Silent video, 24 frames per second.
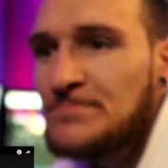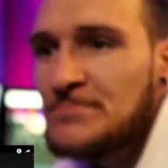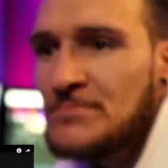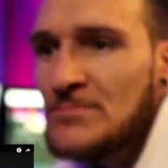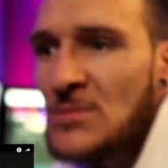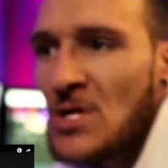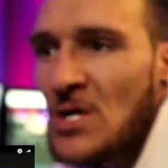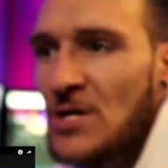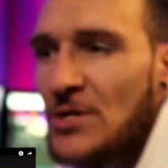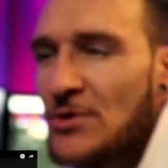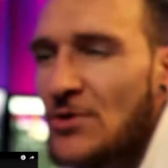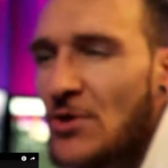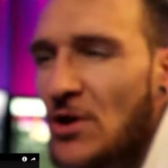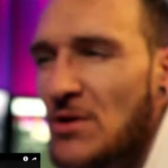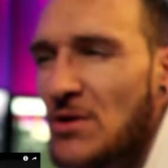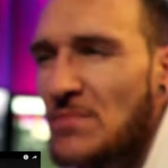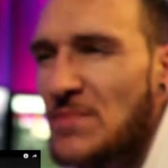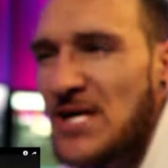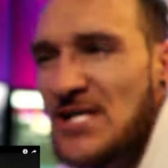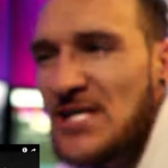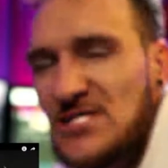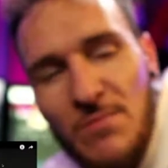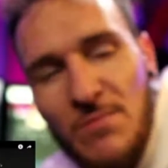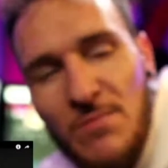You know what I mean?
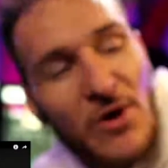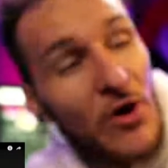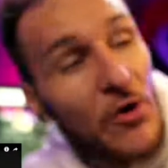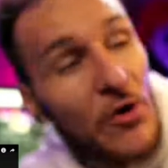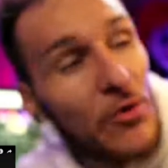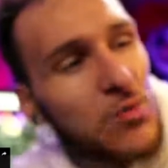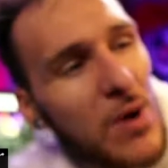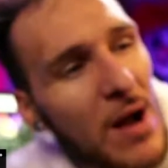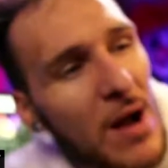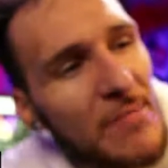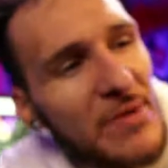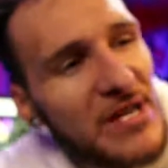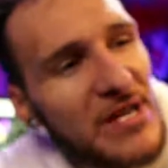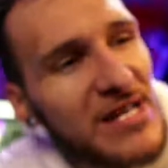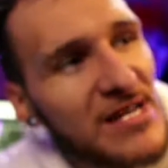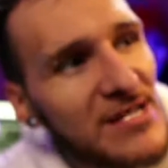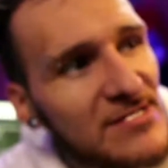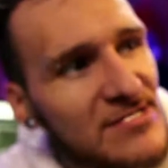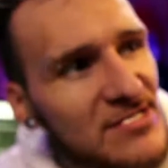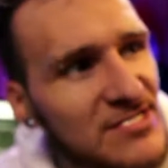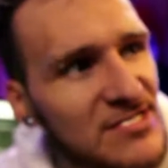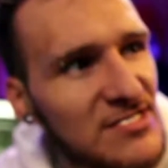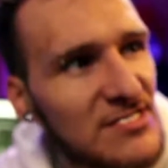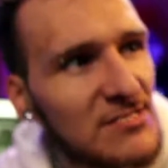To be able to
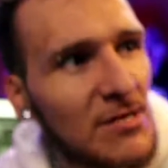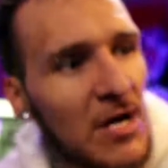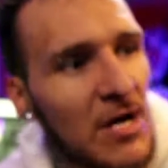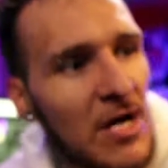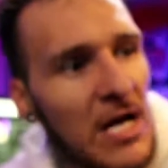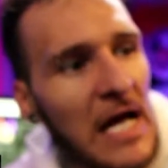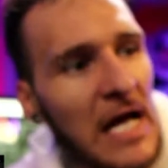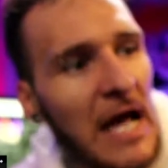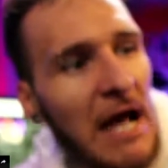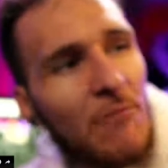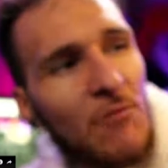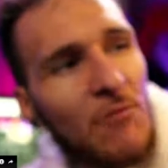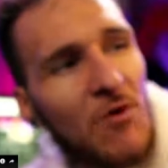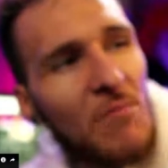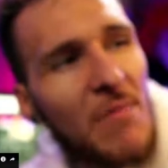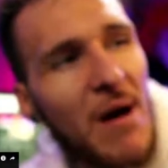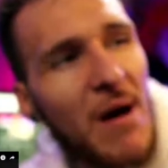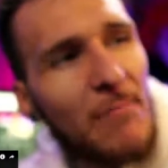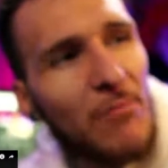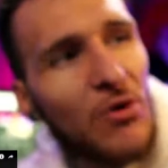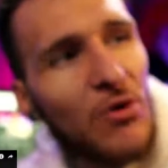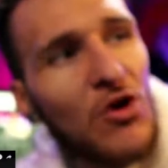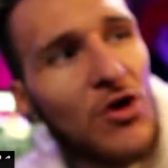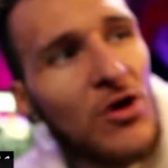reminisce and
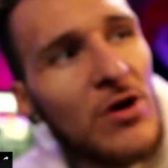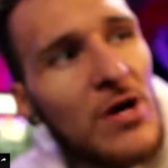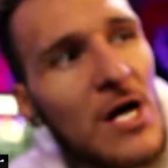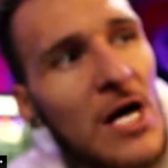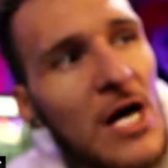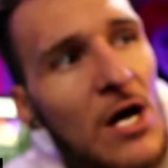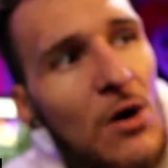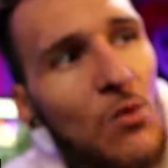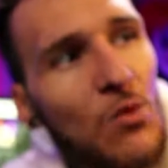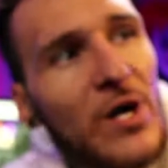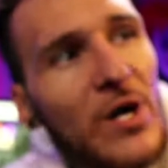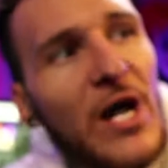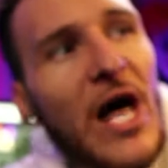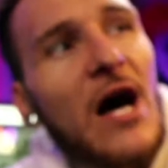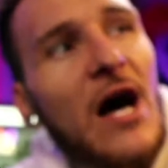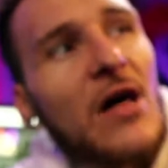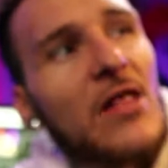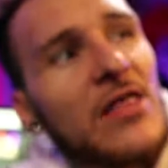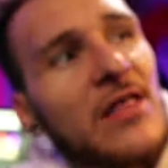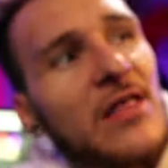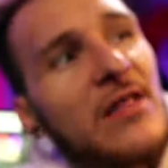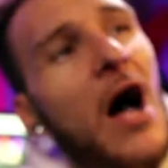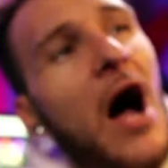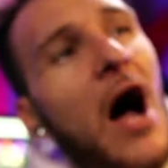remember when I
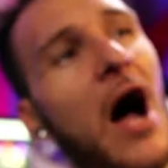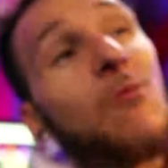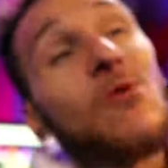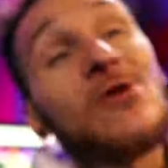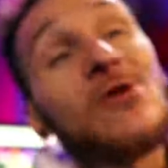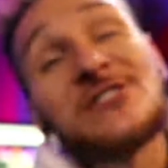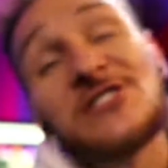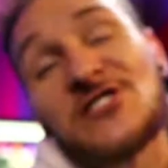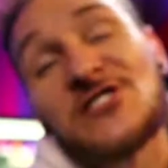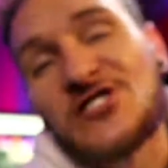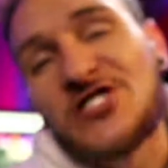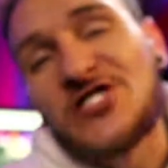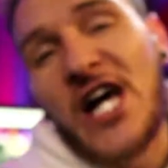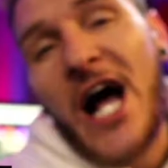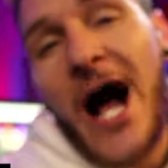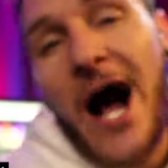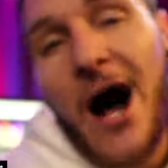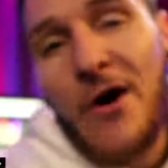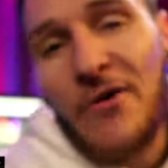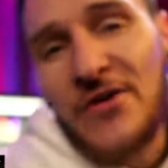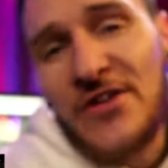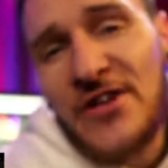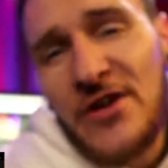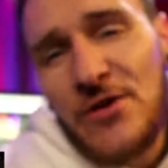was a child
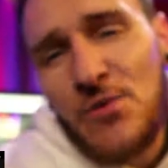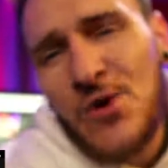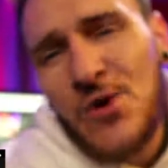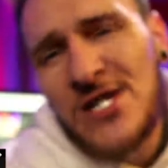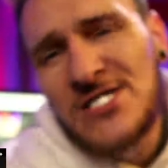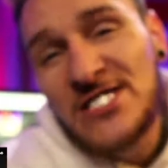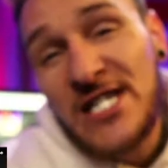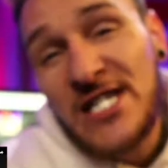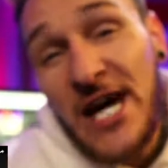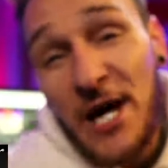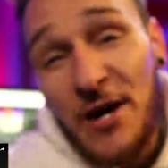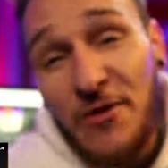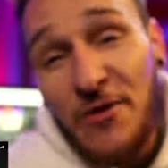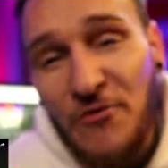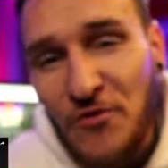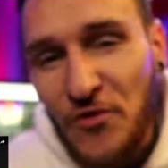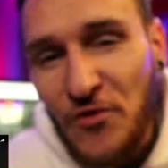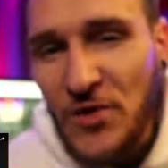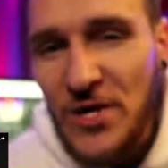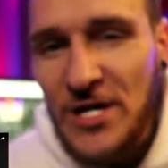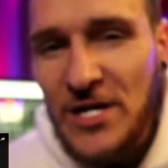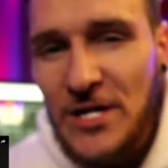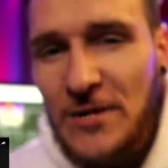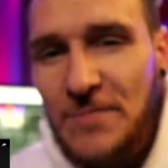and it was
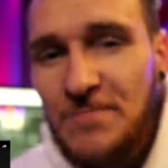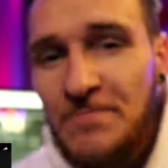carefree.